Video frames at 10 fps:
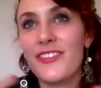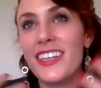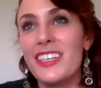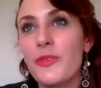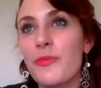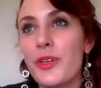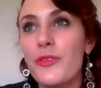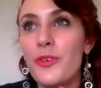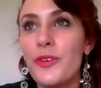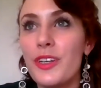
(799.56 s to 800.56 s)
find that so
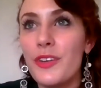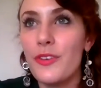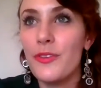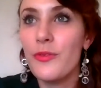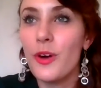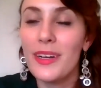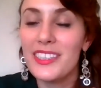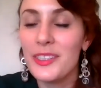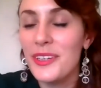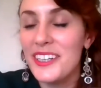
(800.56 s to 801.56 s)
beautiful in the different formats
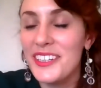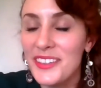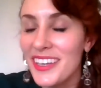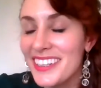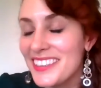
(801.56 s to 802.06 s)
that we can do that